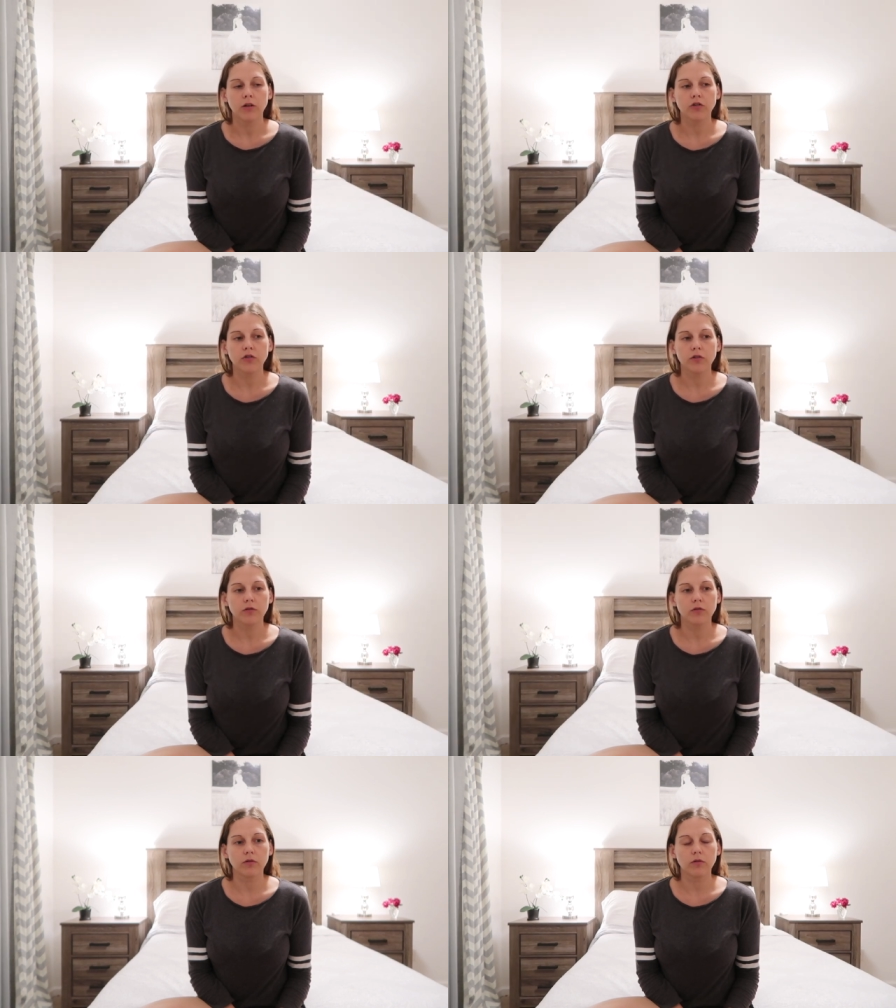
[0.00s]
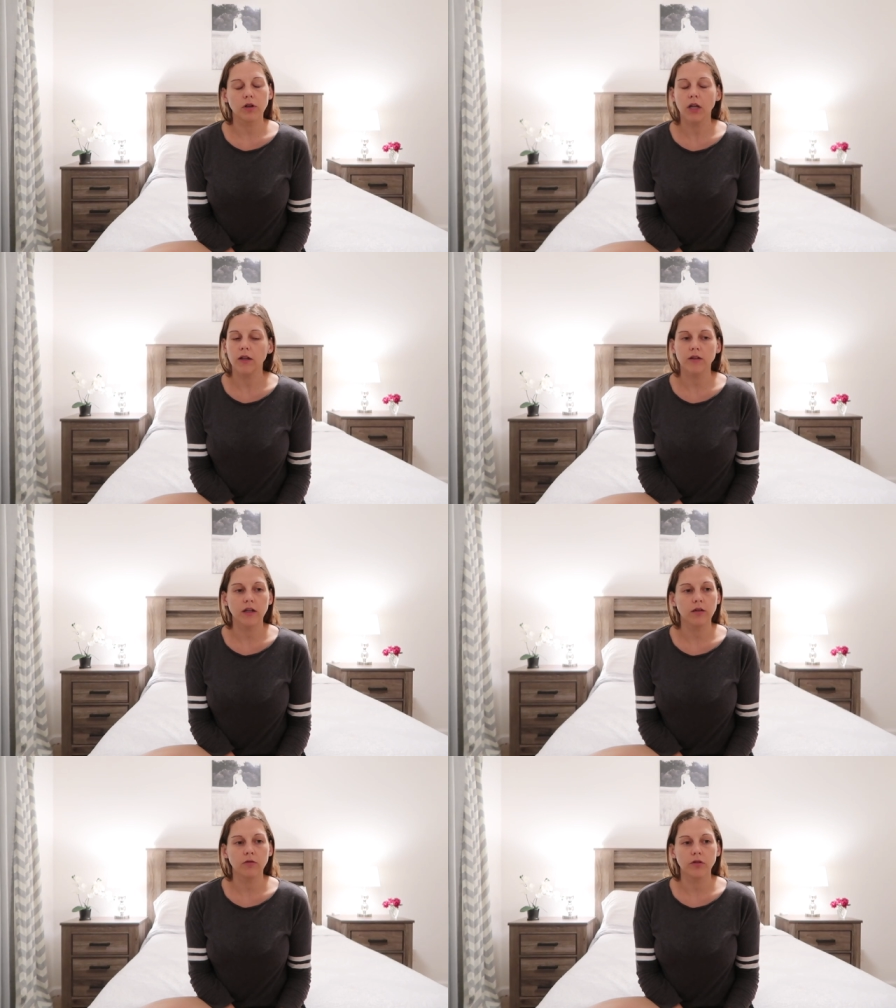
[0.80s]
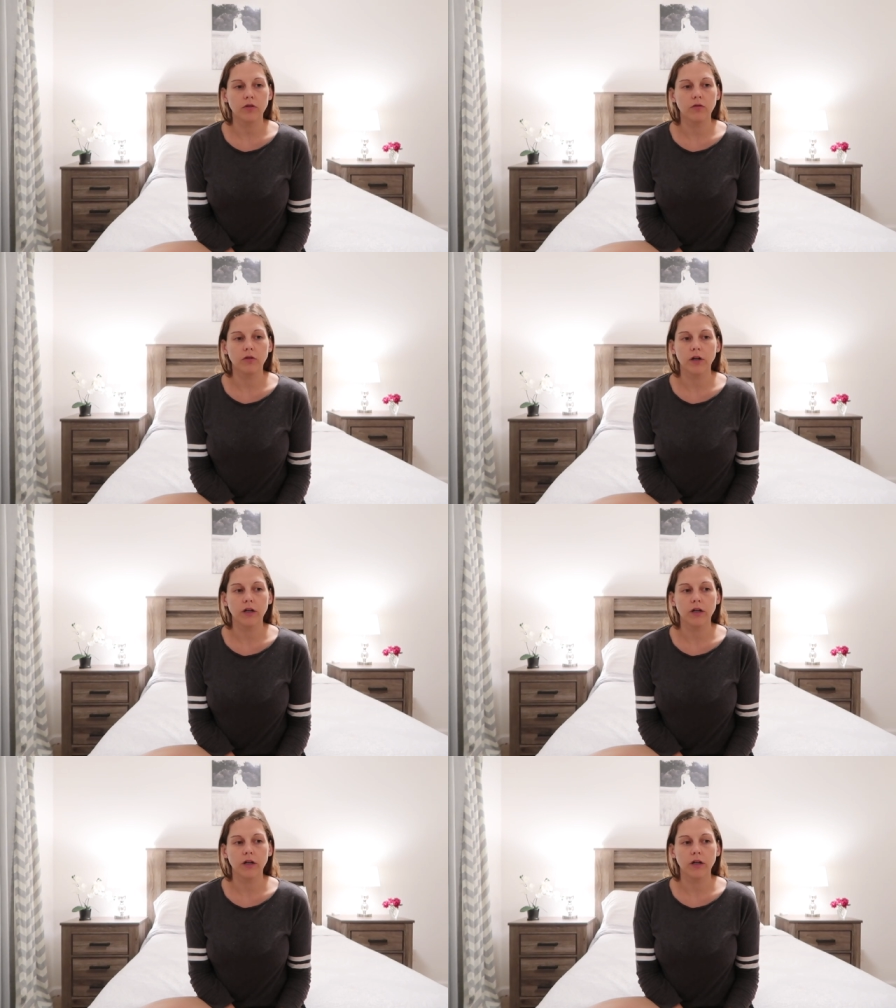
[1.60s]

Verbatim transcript: just release that it was over